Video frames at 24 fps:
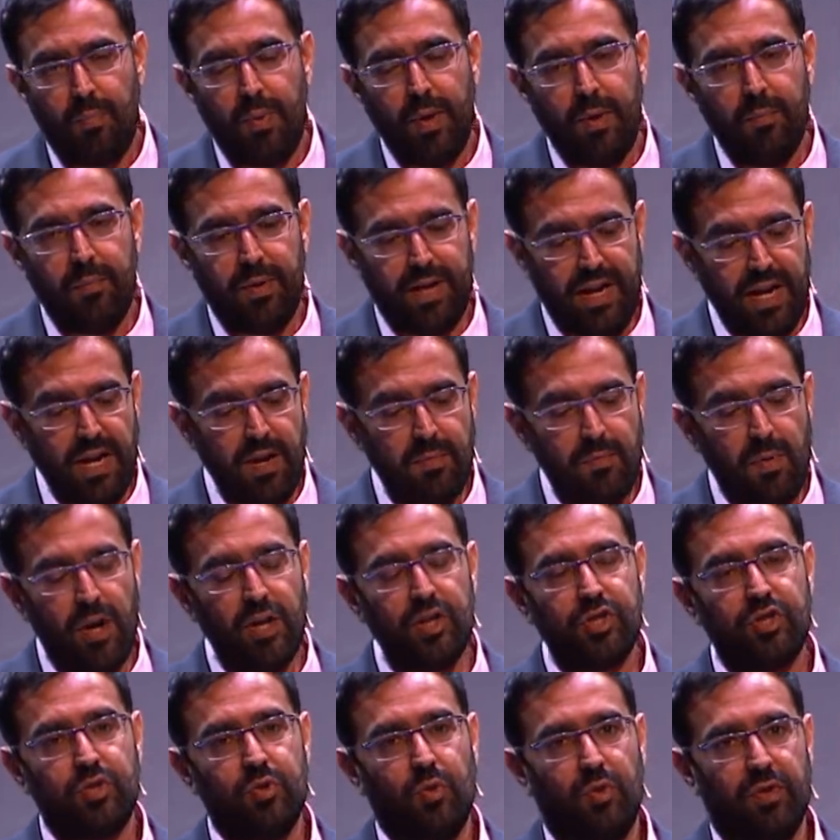But in
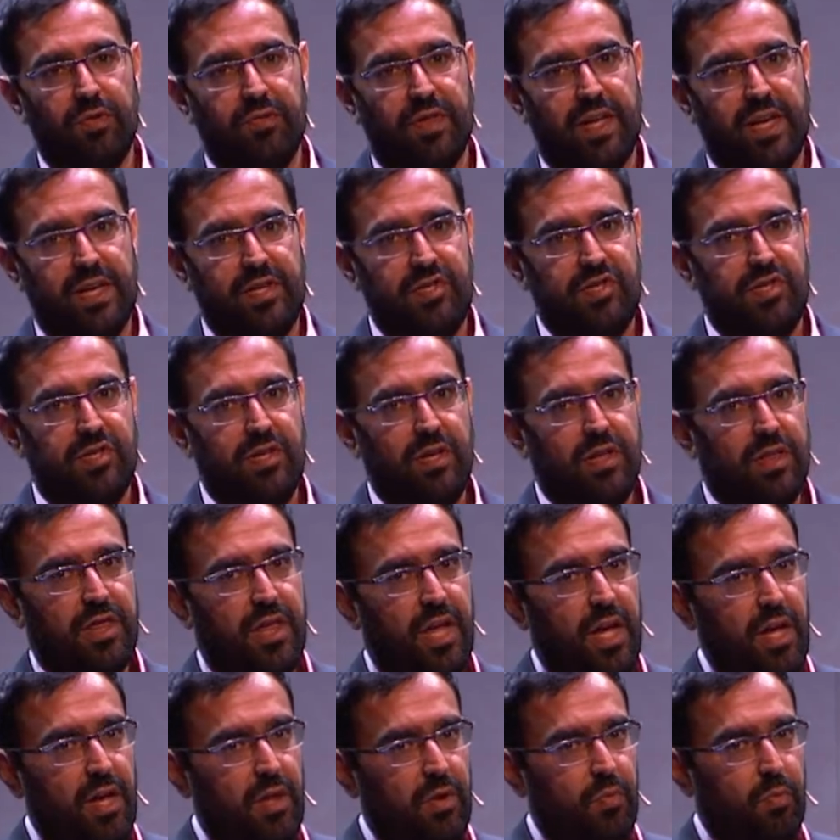amongst all of this,
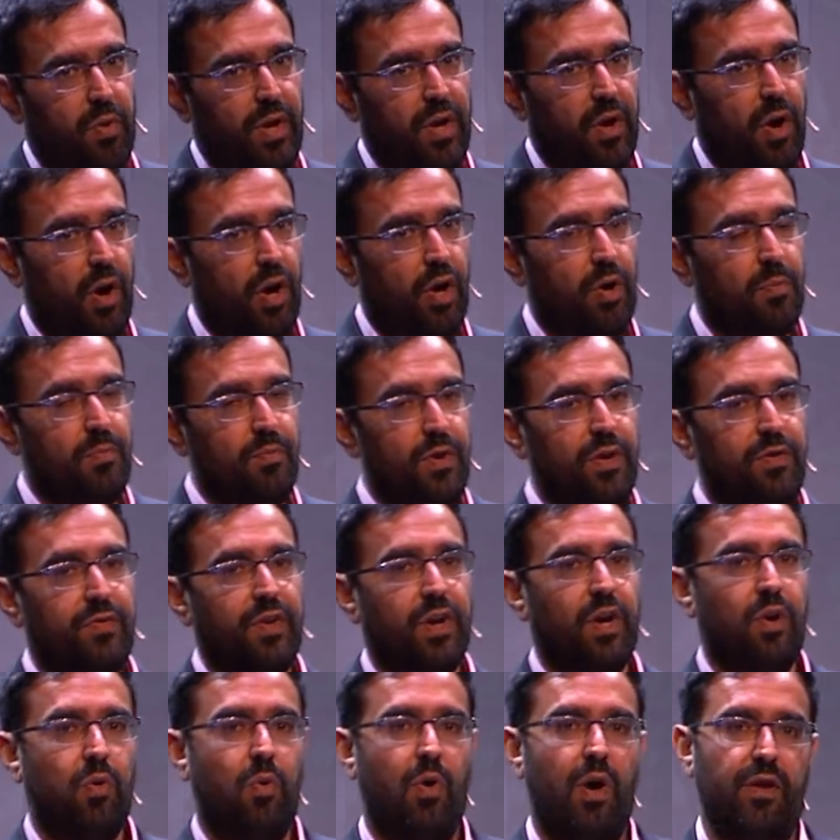that we are moving
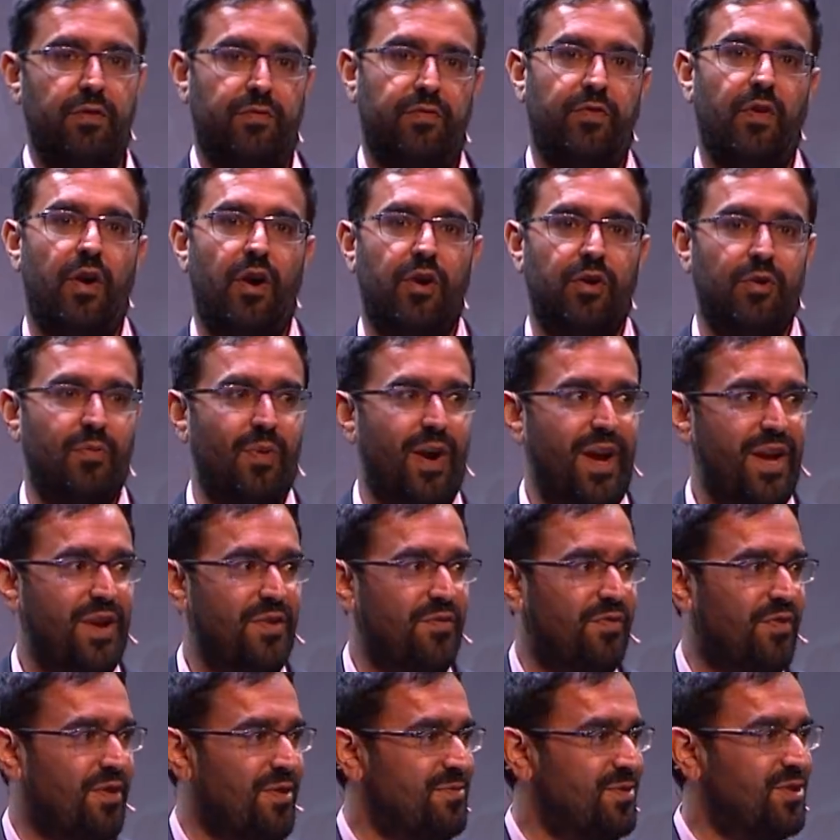quite far away
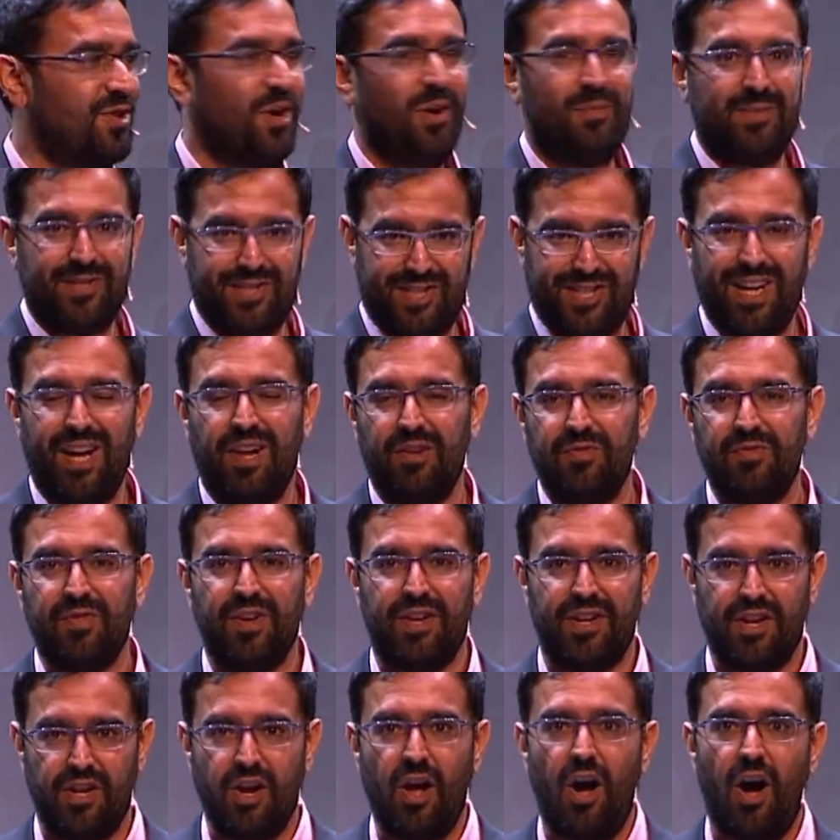from Thomas Telford
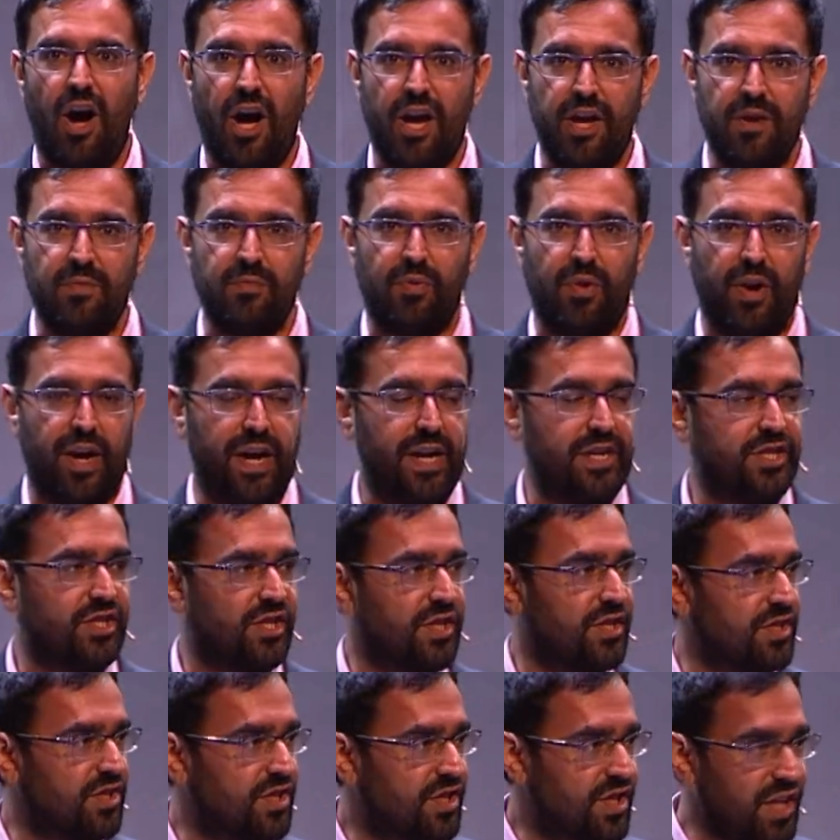and Iron Bridge
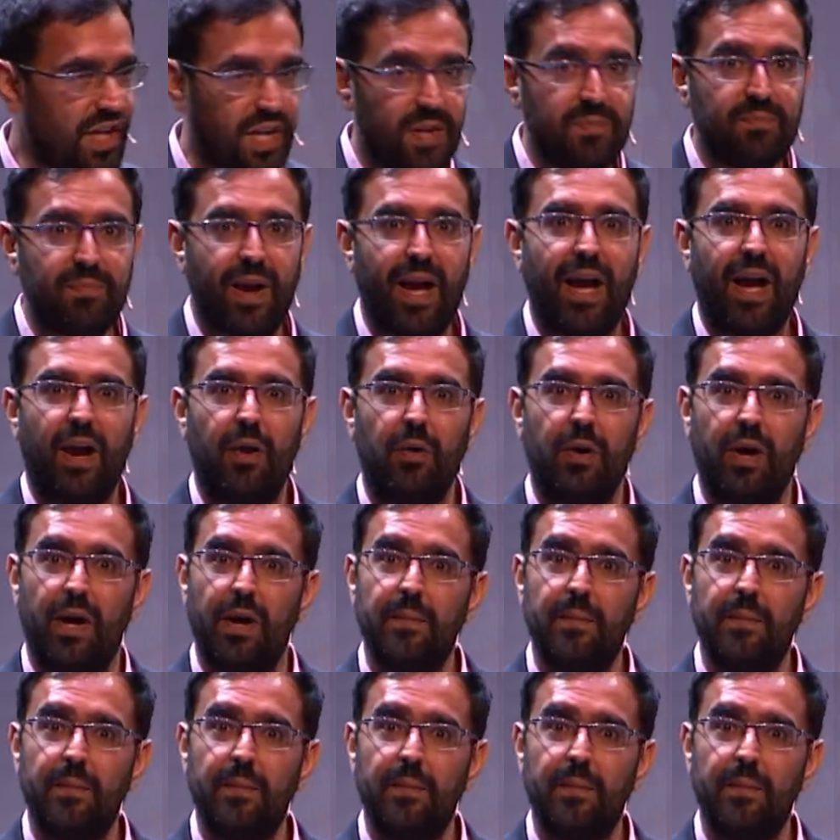and steam power.